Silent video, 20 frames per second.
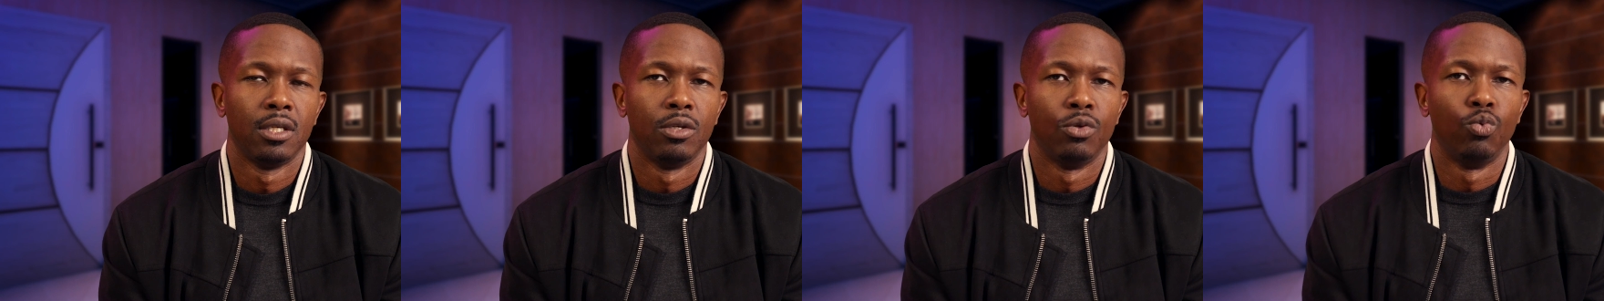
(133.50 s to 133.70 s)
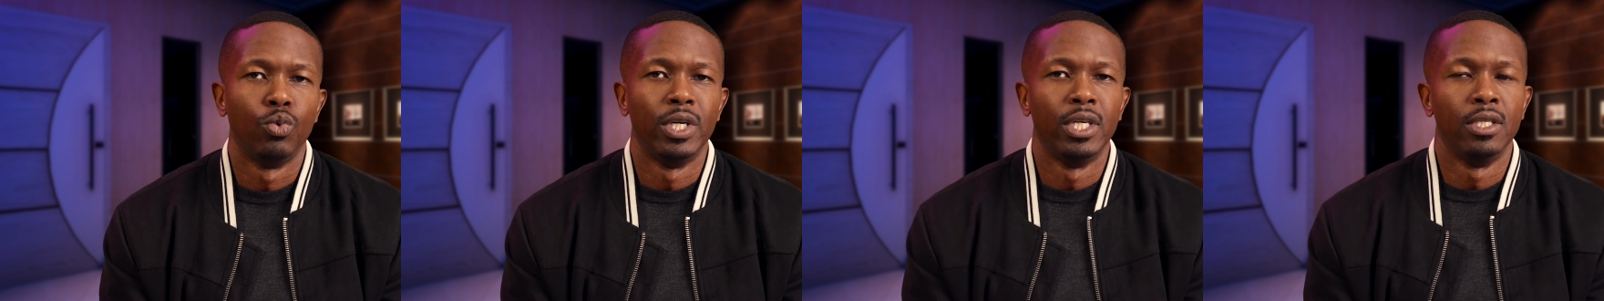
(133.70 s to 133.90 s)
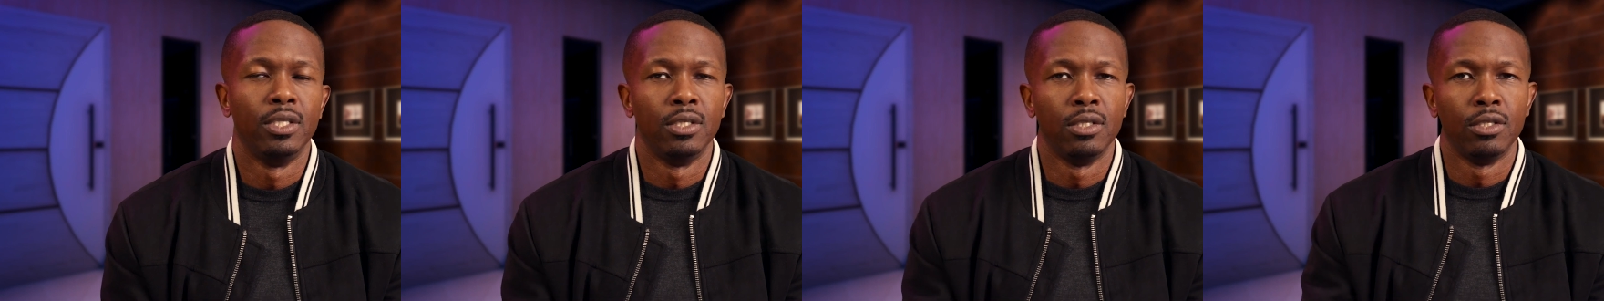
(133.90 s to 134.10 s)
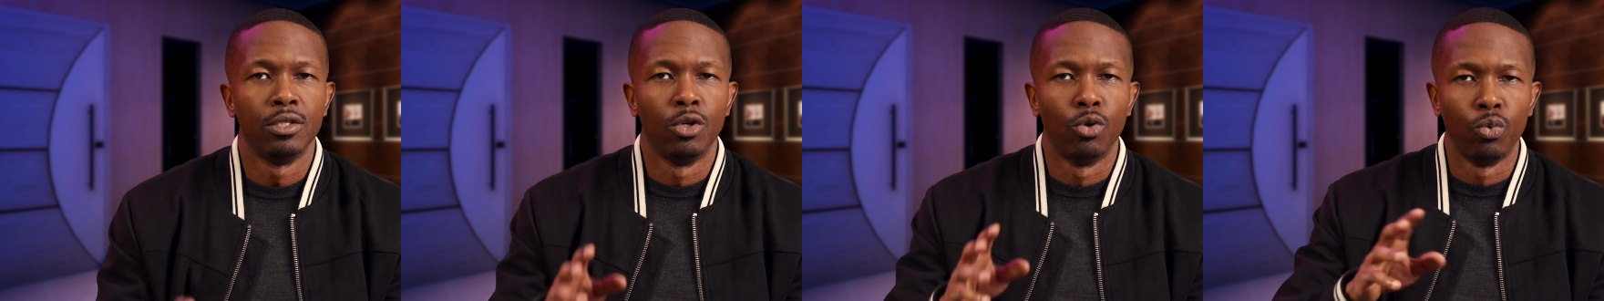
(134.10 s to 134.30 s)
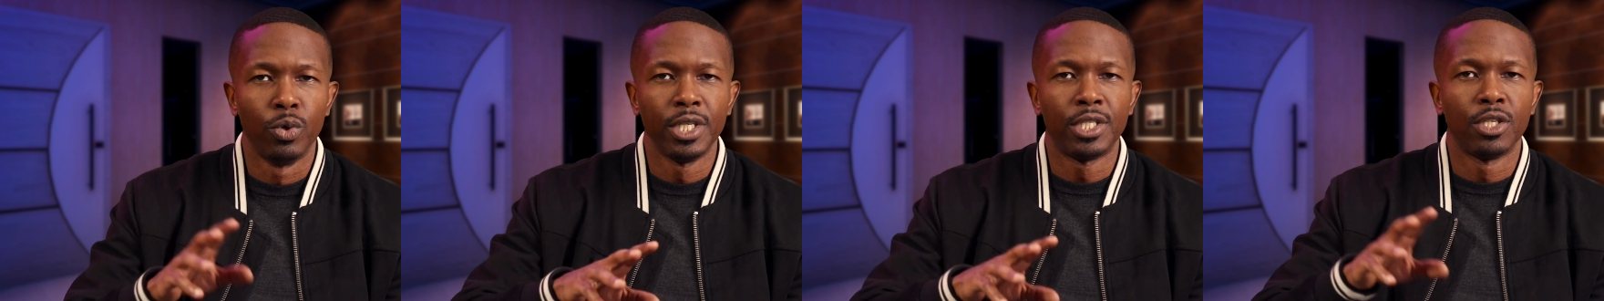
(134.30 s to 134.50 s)
When
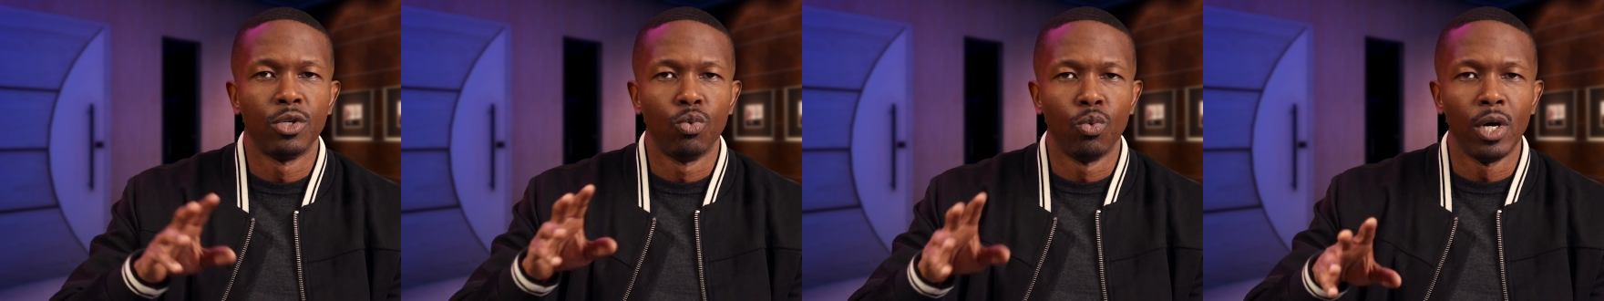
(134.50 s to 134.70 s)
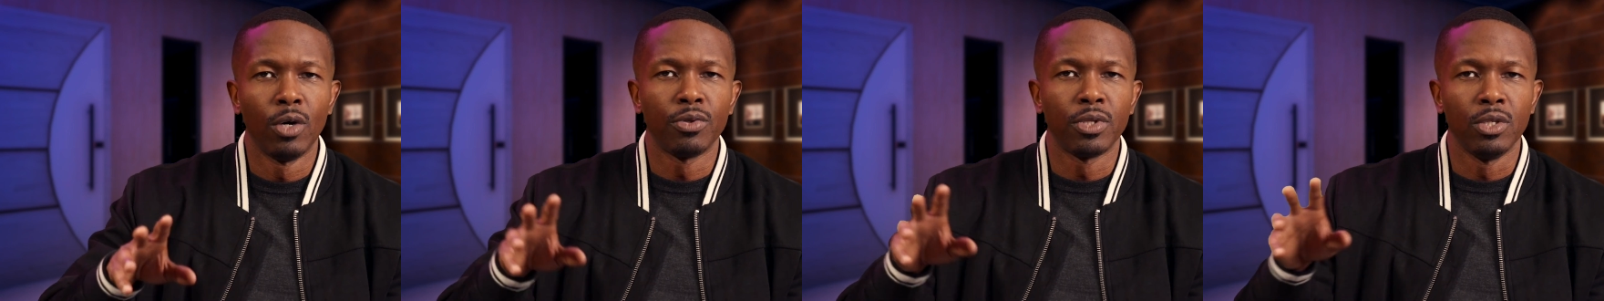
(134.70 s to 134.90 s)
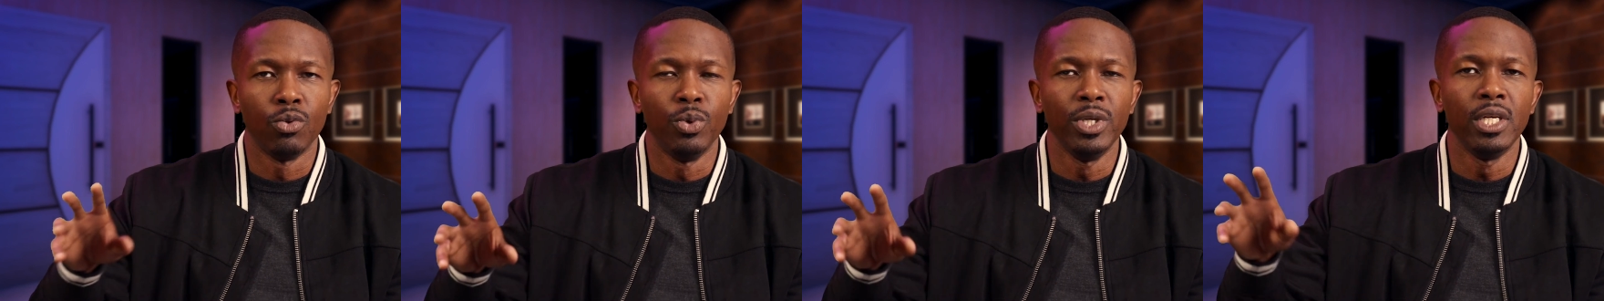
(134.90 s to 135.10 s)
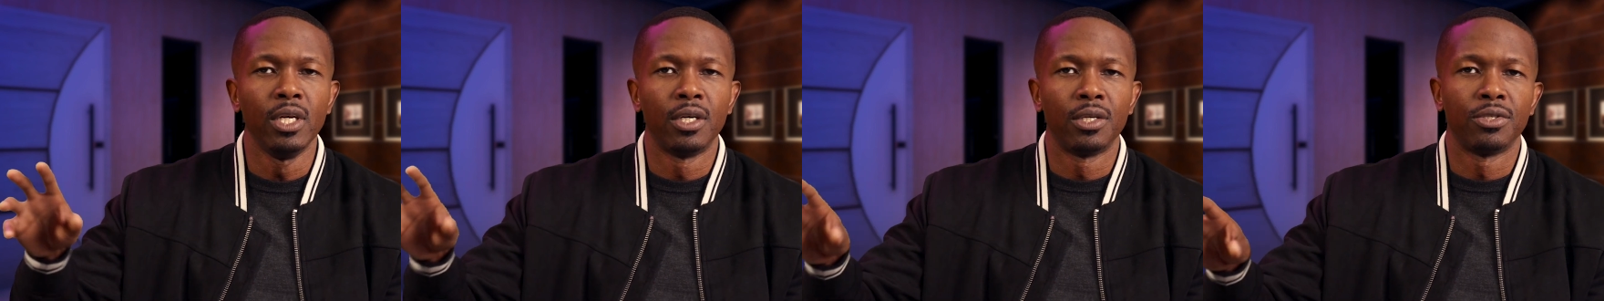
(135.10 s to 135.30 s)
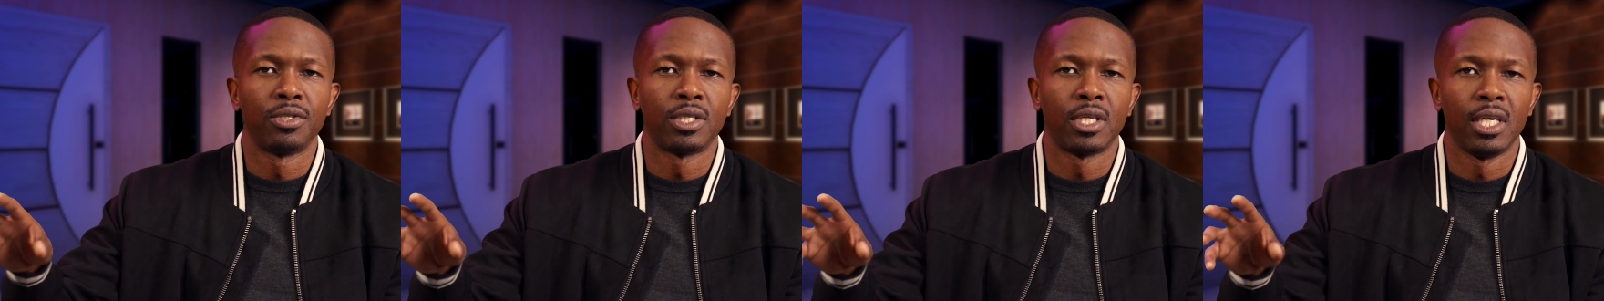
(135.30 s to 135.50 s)
the rich and wealthy, we
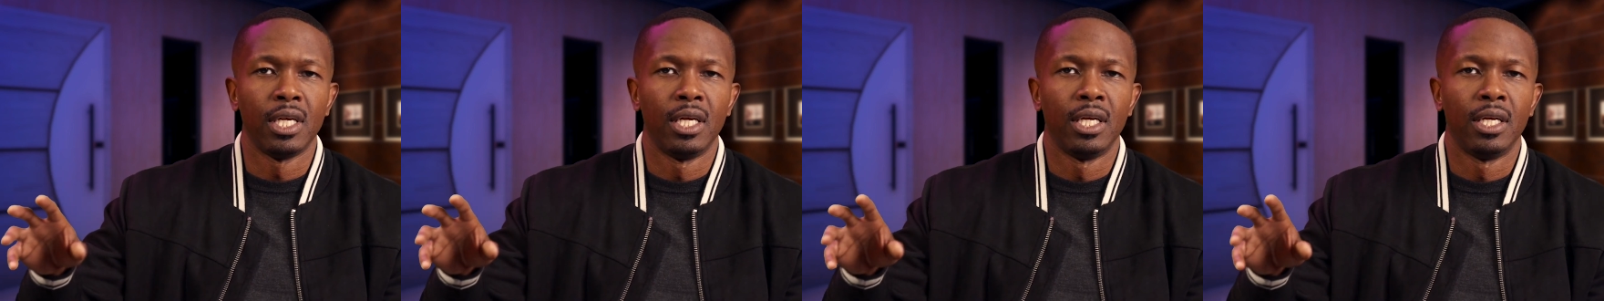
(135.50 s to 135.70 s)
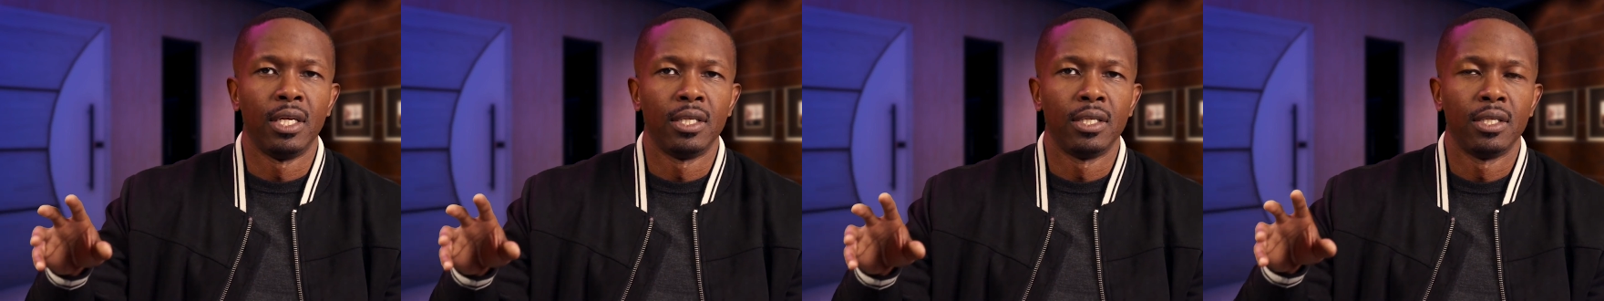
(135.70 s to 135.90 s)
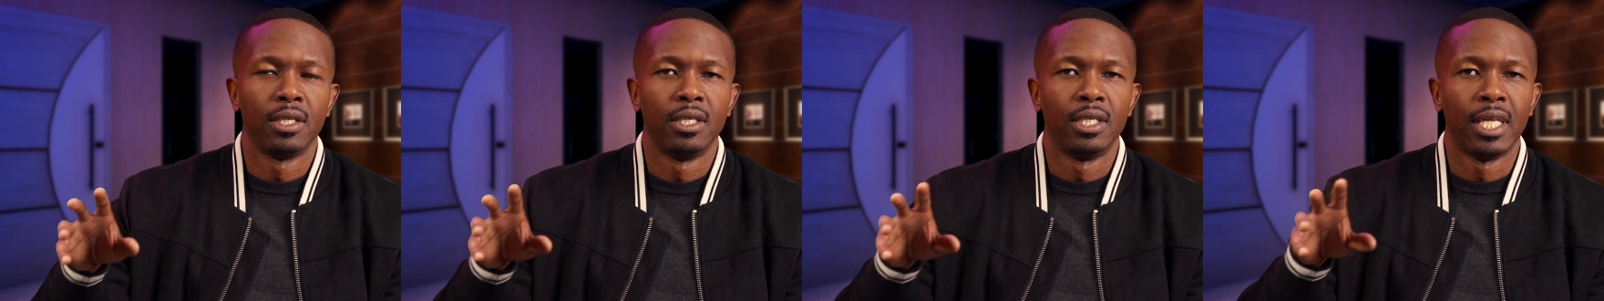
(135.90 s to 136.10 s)
understand